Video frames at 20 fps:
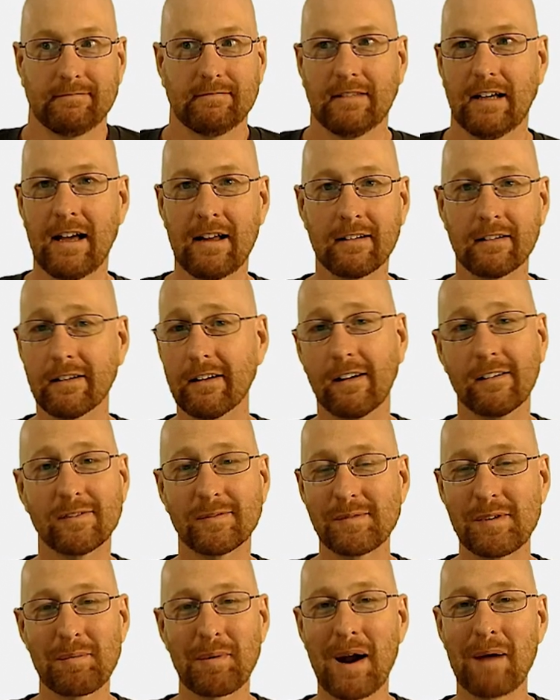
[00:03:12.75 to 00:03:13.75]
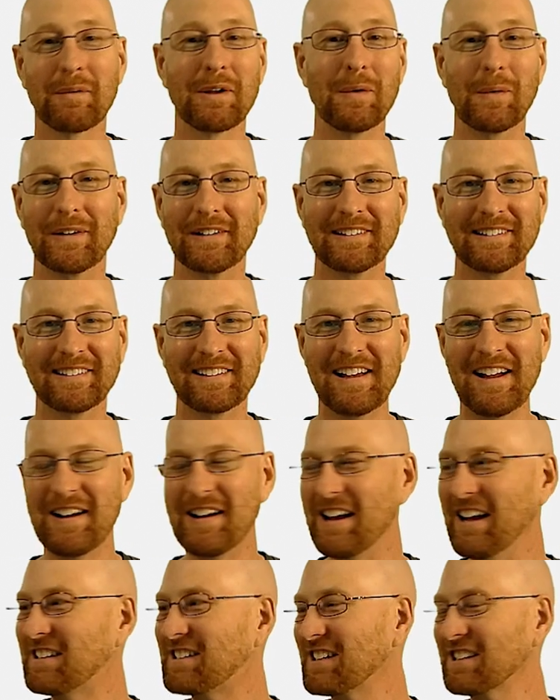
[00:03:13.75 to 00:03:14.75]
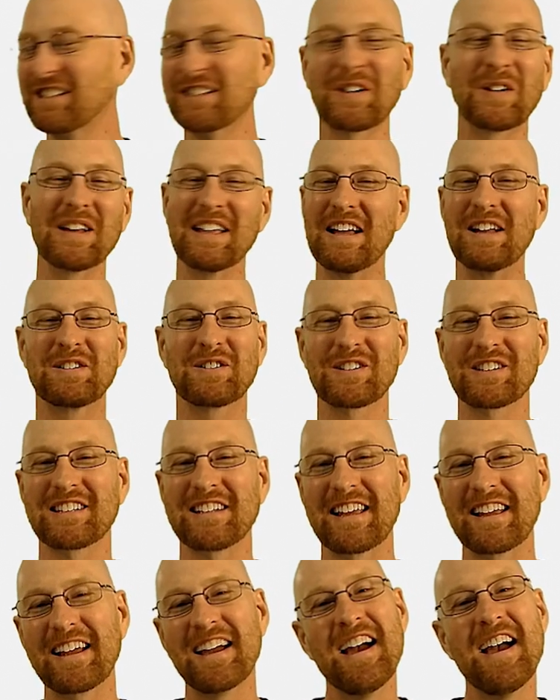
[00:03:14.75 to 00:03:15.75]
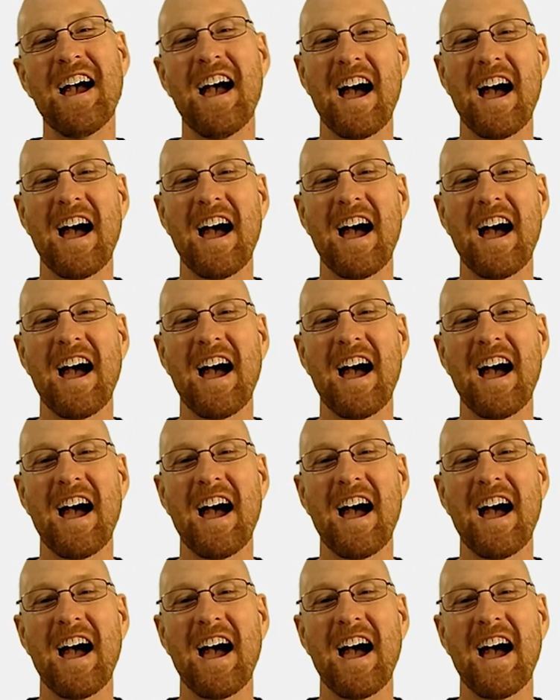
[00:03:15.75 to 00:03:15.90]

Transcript: I don't know. Probably wouldn't. It's just sort of interesting.